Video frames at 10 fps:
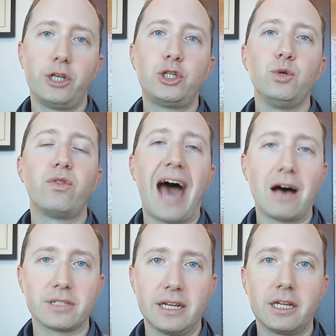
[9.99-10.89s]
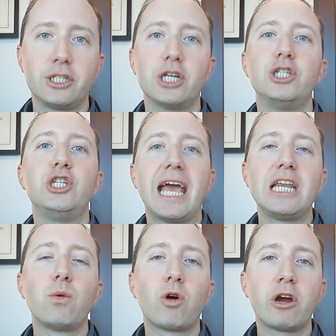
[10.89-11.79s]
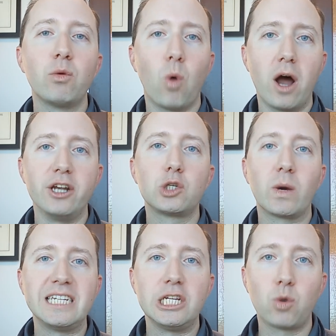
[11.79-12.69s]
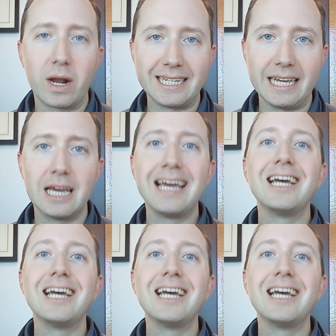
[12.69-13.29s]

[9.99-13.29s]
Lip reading: 2000 to January 1, 2020,